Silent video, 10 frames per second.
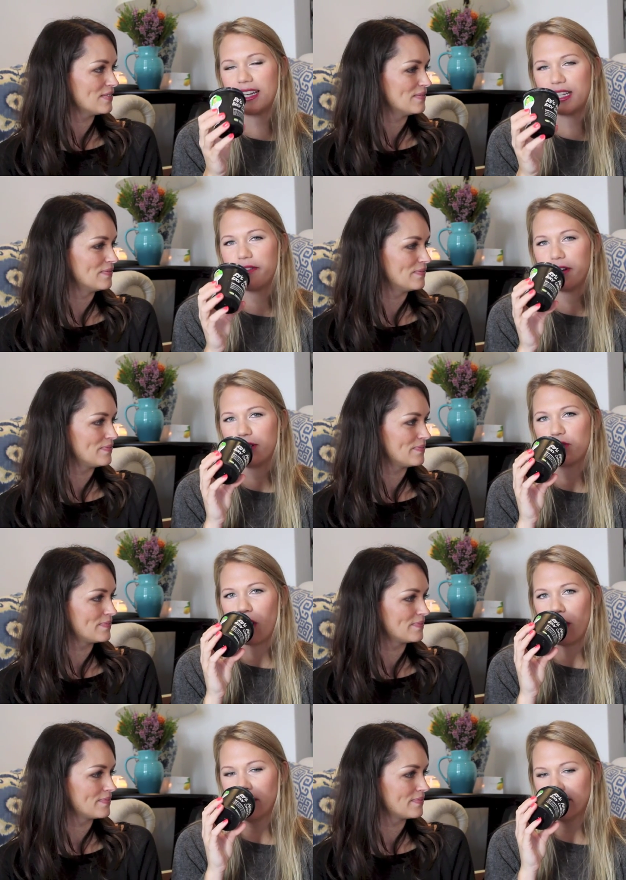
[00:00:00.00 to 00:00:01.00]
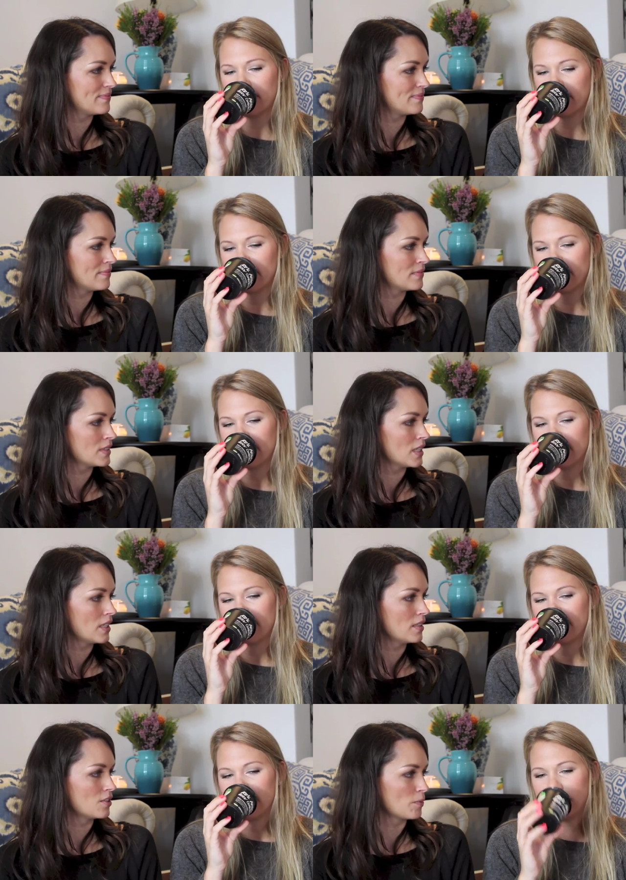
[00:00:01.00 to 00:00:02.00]
Speaker 1: It is mm. very strong.
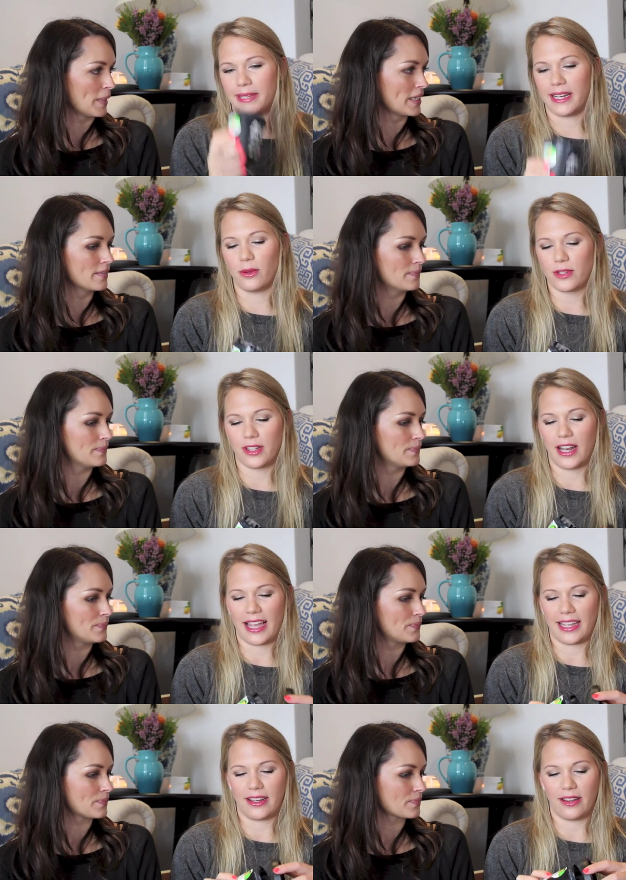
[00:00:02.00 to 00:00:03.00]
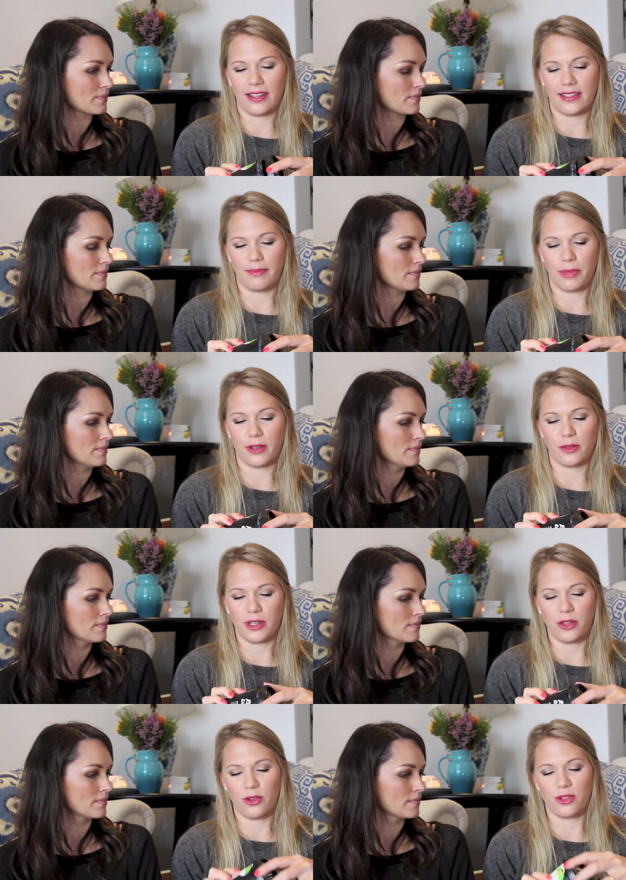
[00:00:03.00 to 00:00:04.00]
Is it But it also like, it, it, because
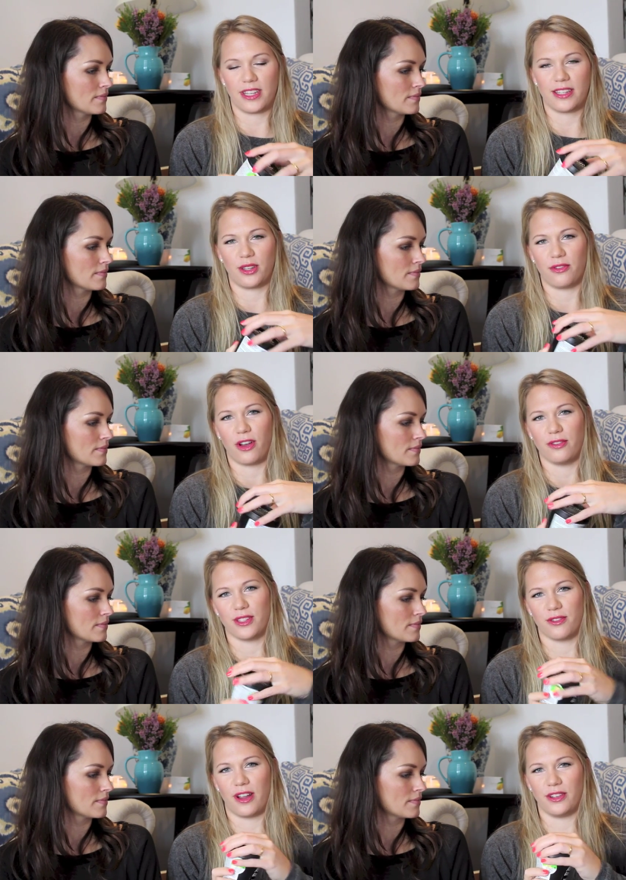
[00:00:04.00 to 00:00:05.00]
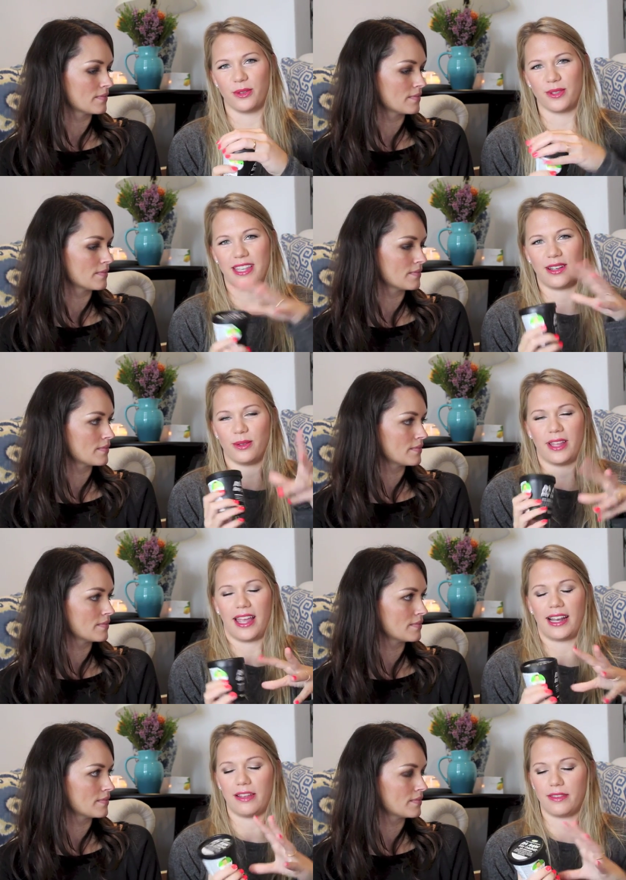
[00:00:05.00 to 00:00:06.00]
when you use it, it sort of hovers around your skin all
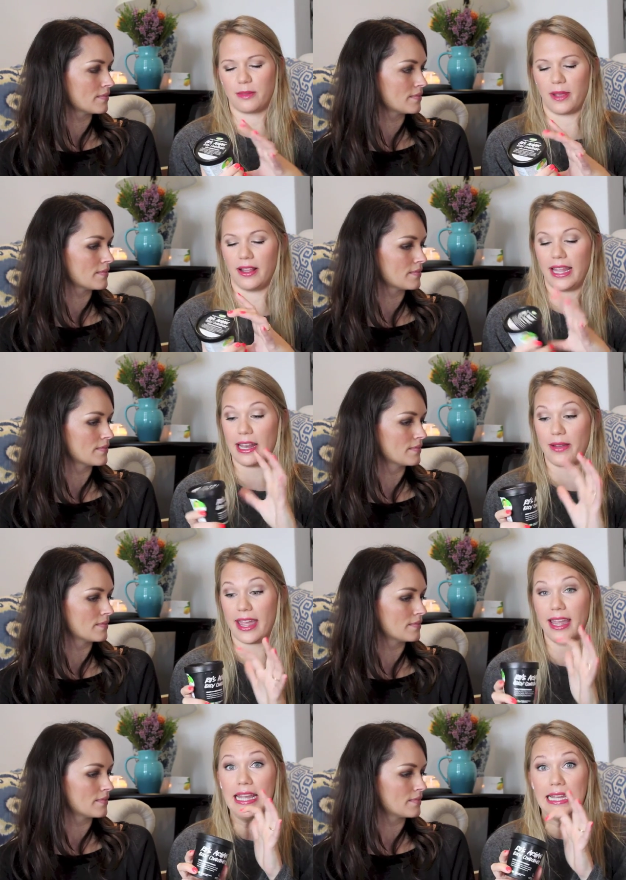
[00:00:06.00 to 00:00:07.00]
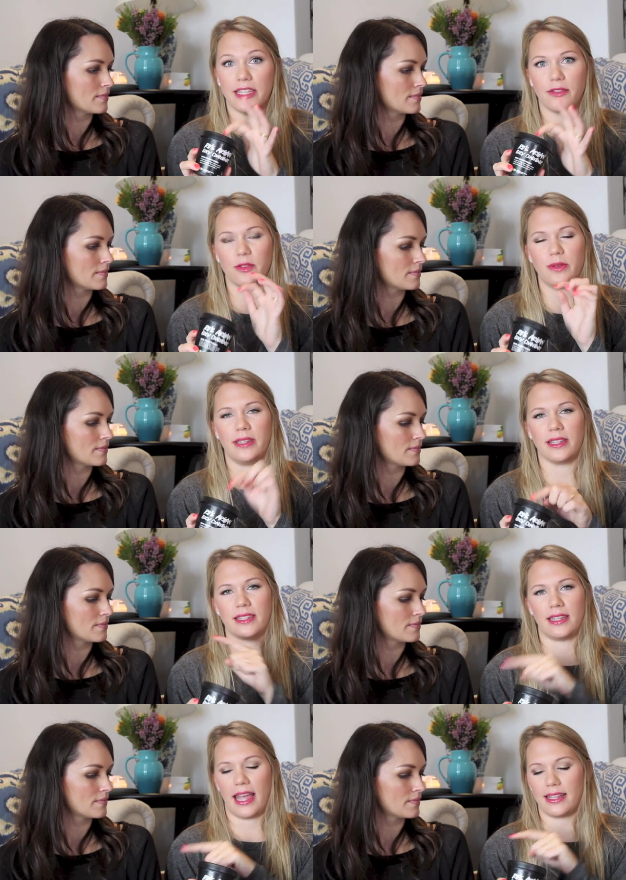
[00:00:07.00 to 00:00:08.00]
day. I love the smell. Anyway, difference between
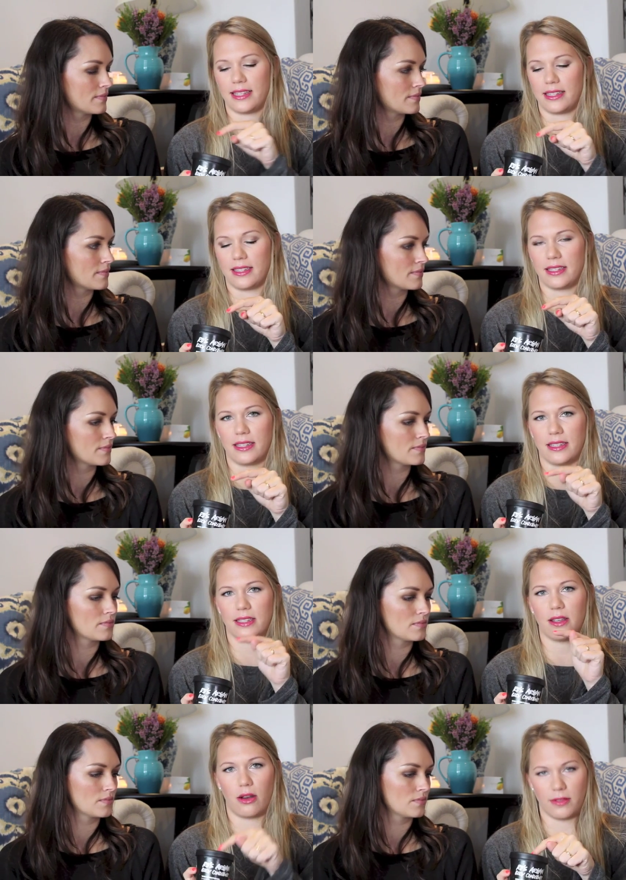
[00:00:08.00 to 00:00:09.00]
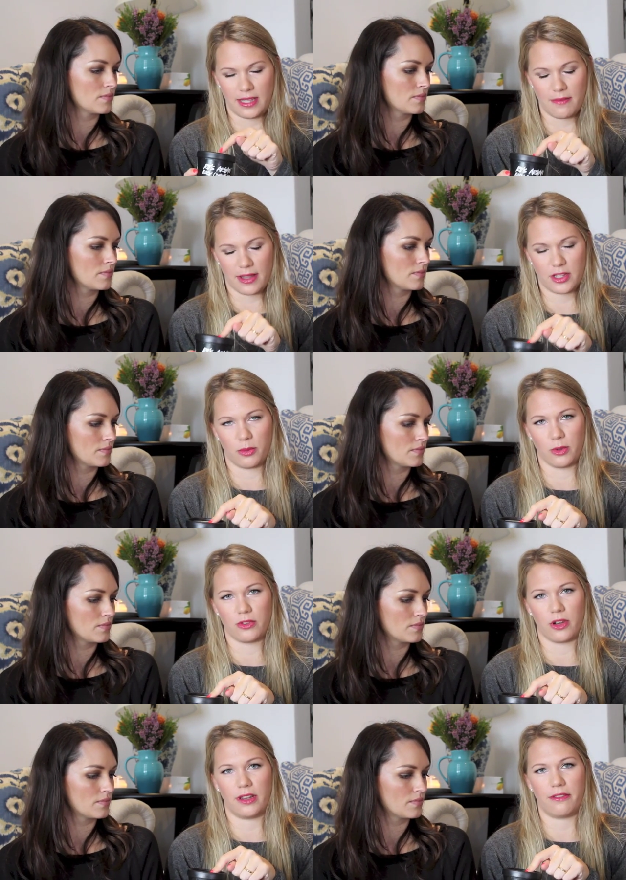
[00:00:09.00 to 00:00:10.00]
this and that is this is obviously much more
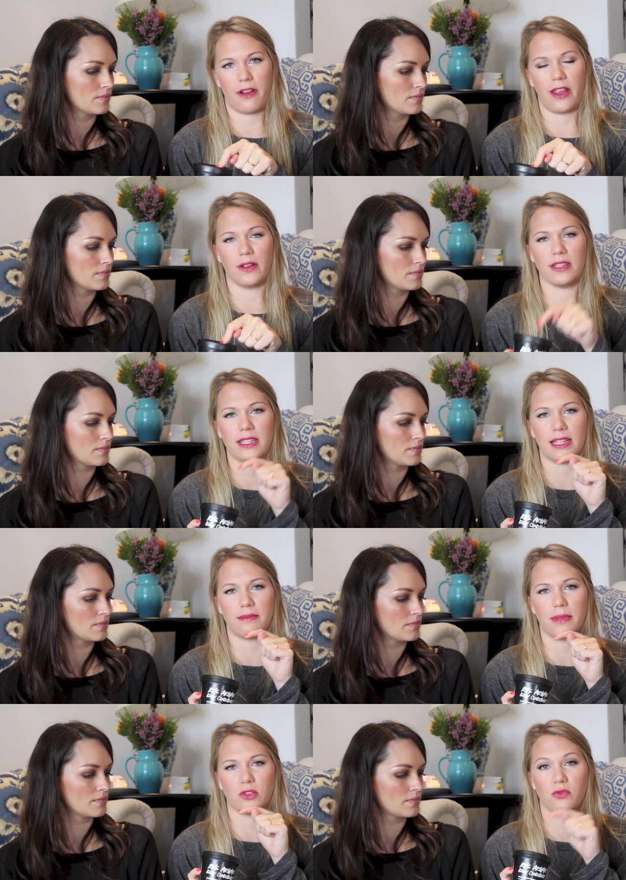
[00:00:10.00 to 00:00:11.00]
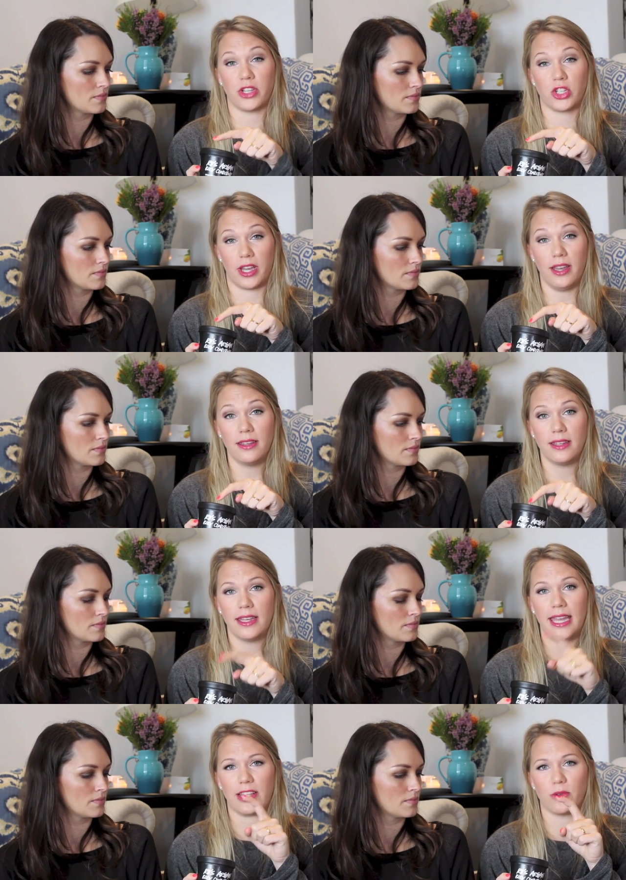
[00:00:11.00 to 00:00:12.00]
strongly fragranced. It's much richer.
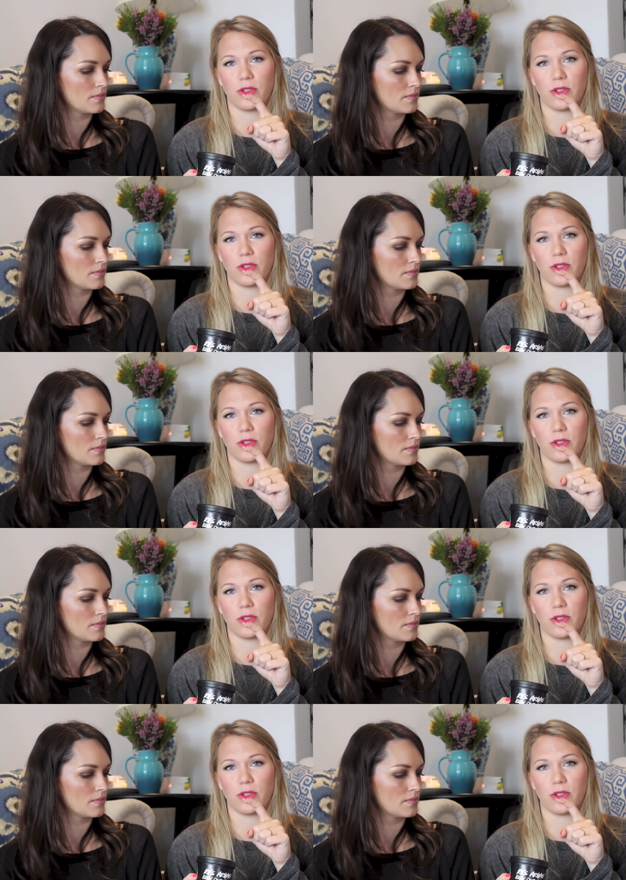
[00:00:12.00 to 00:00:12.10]
It's